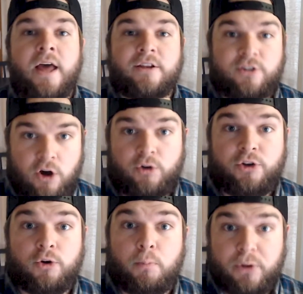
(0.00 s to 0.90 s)
So
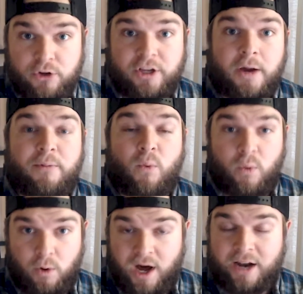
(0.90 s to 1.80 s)
you're building up a
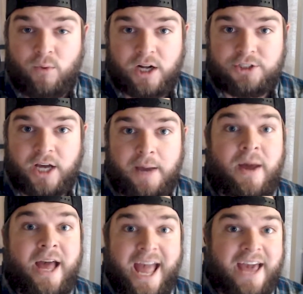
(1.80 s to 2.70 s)
lot of watch time
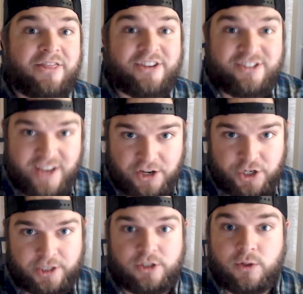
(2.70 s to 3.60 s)
and the
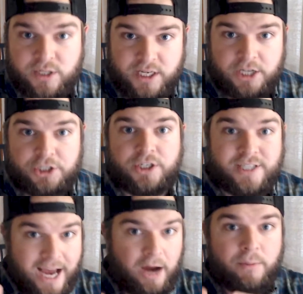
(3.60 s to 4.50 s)
session. So a session is
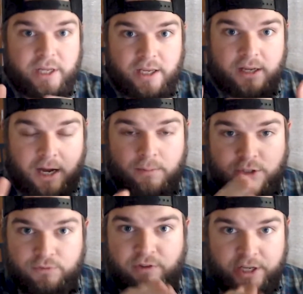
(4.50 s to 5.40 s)
how
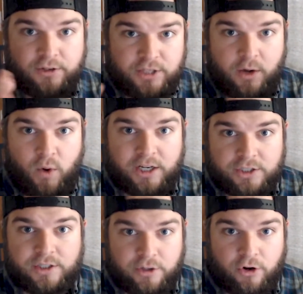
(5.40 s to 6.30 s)
much videos they
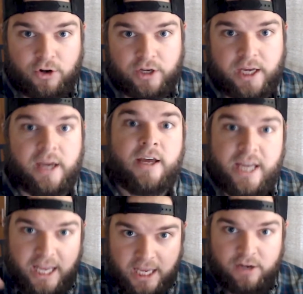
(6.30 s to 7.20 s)
watch concurrently
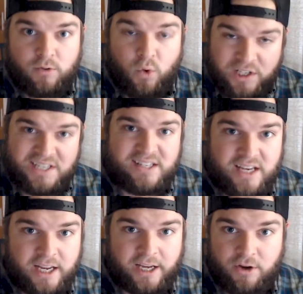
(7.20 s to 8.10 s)
in one
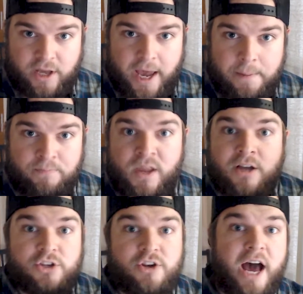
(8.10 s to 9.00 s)
sitting, okay?
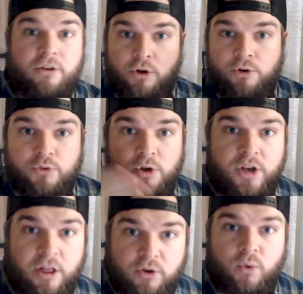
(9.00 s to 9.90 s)
So now they're going to
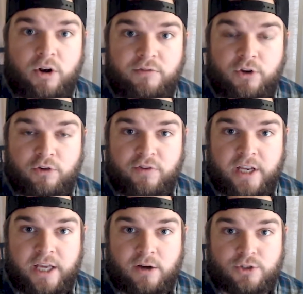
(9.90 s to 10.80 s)
another one of your
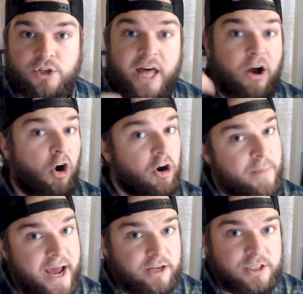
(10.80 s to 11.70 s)
videos. So that
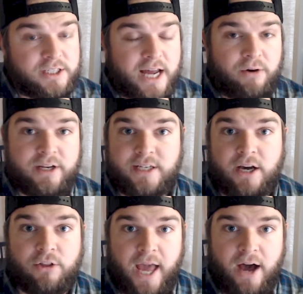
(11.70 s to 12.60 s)
automatically is now going to
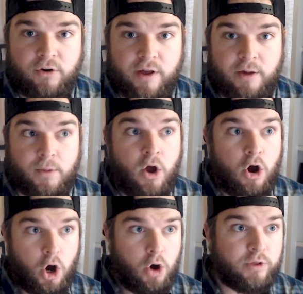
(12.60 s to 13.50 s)
tell the algorithm,
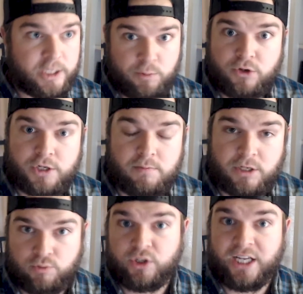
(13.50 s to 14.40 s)
oh, this person
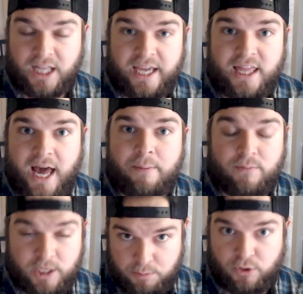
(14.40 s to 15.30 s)
must really like
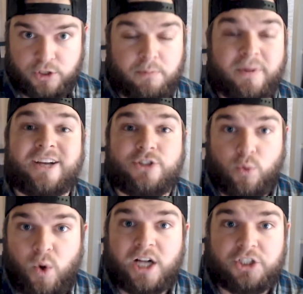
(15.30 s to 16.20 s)
this person because they're
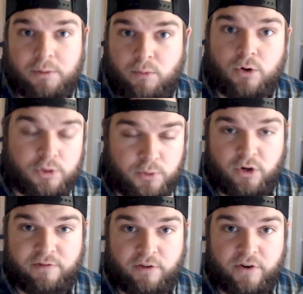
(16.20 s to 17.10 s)
watching
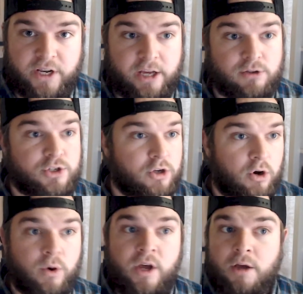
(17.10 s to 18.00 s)
multiple of their videos.
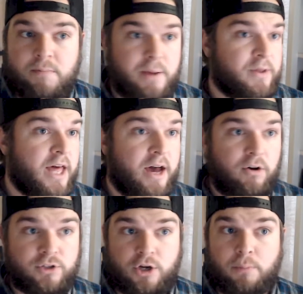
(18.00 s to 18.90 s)
So maybe
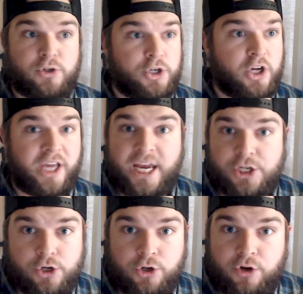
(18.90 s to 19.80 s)
they'll start pushing
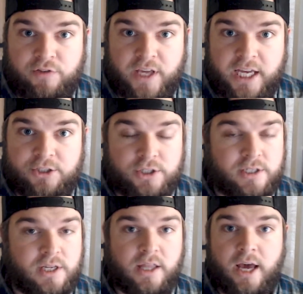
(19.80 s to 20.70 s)
occasional
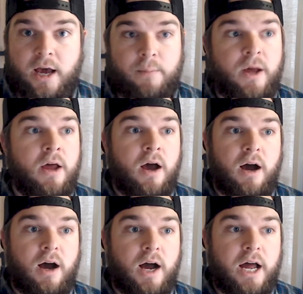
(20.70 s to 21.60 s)
notifications to them.
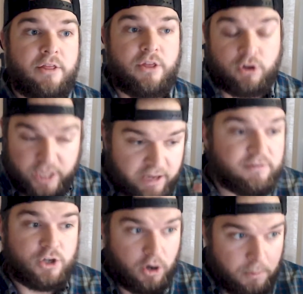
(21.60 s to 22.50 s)
They'll
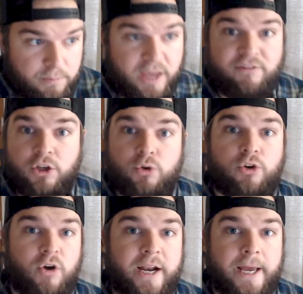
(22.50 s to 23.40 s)
start giving you
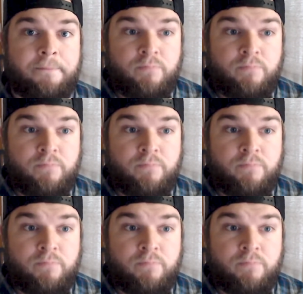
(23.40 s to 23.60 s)
credit.